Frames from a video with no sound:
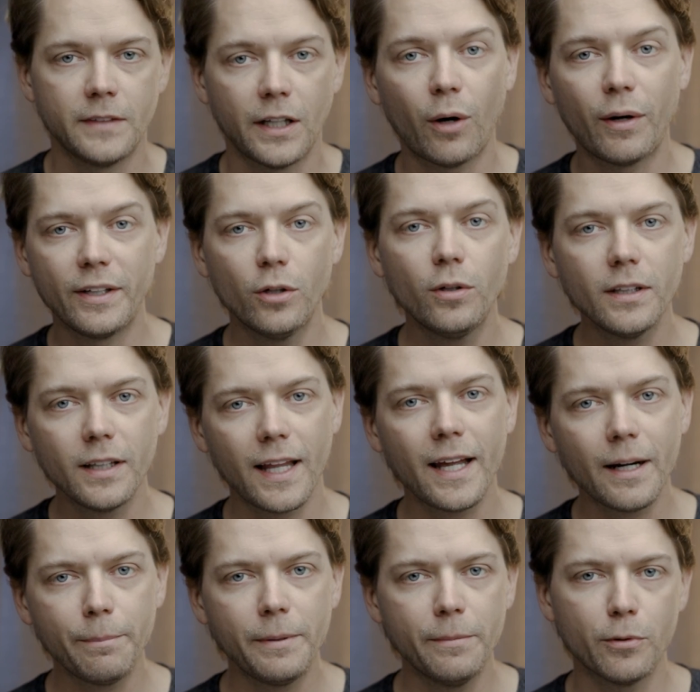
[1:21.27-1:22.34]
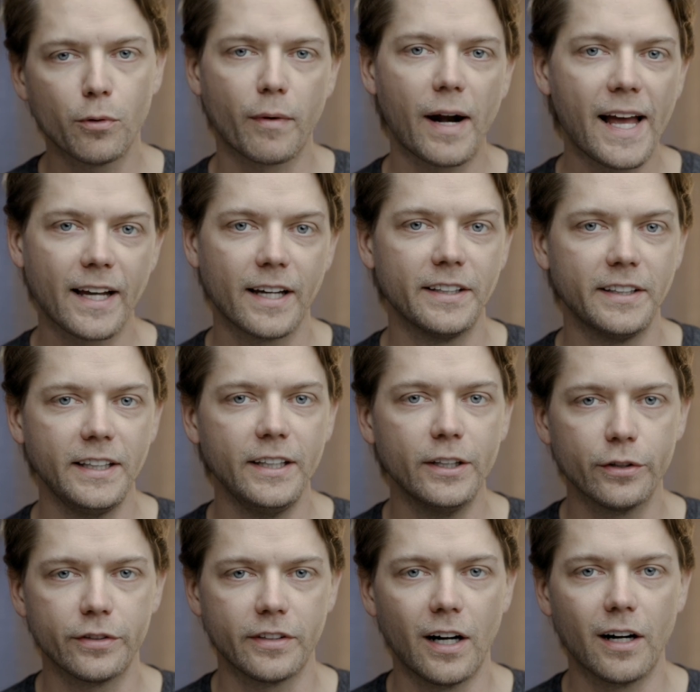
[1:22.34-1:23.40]
Now, I know a lot of people rag on the
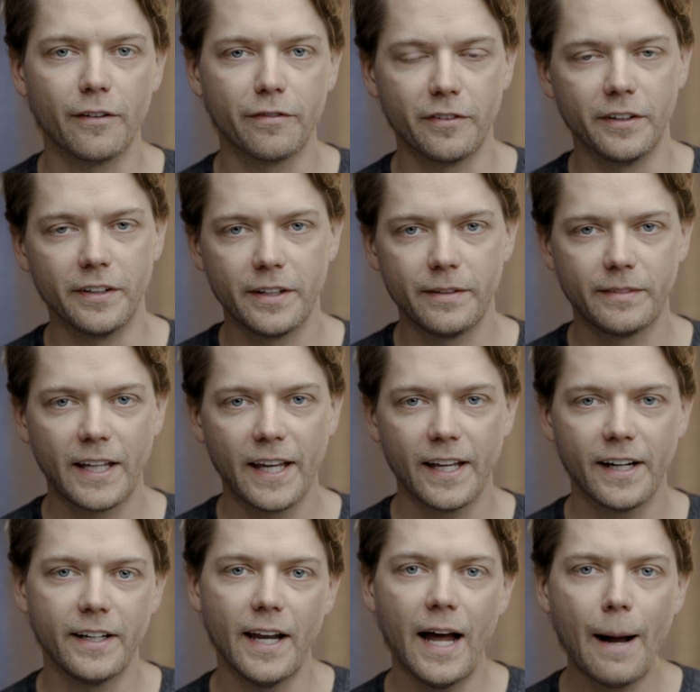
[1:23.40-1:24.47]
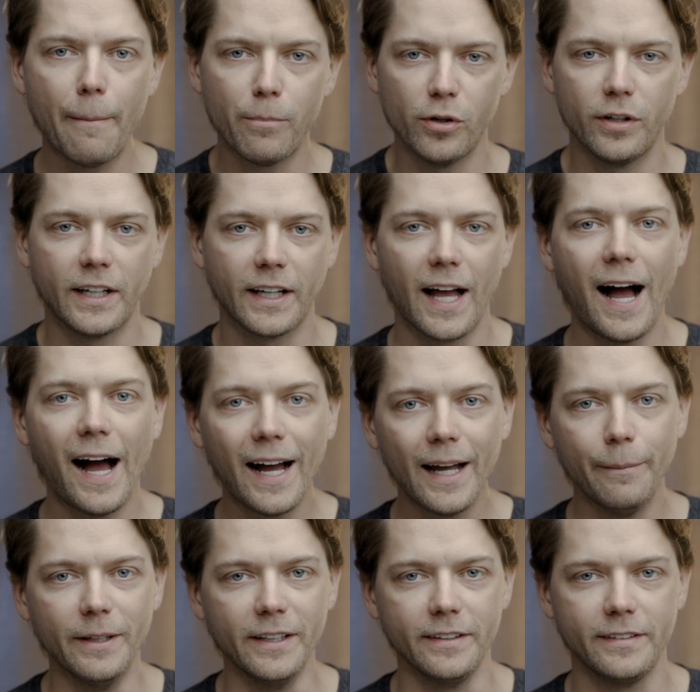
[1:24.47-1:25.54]
EOS R for Canon not putting
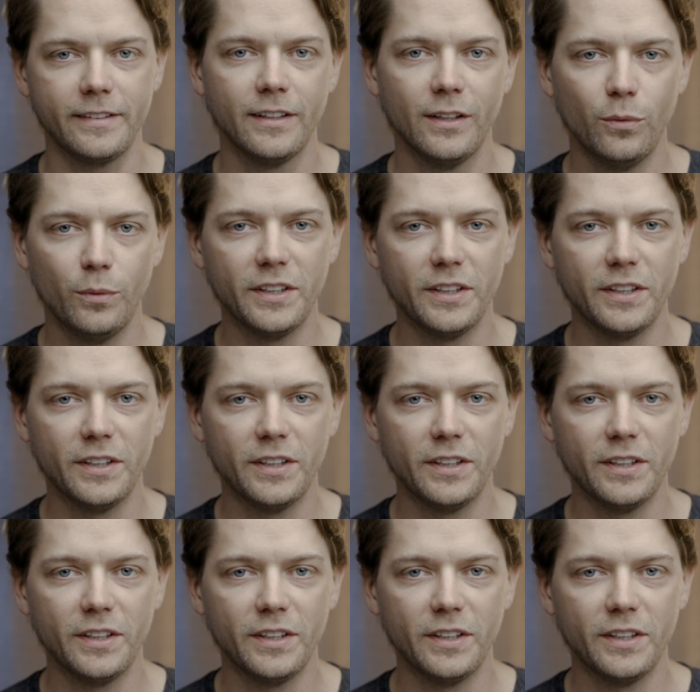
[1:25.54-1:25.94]
IBIS,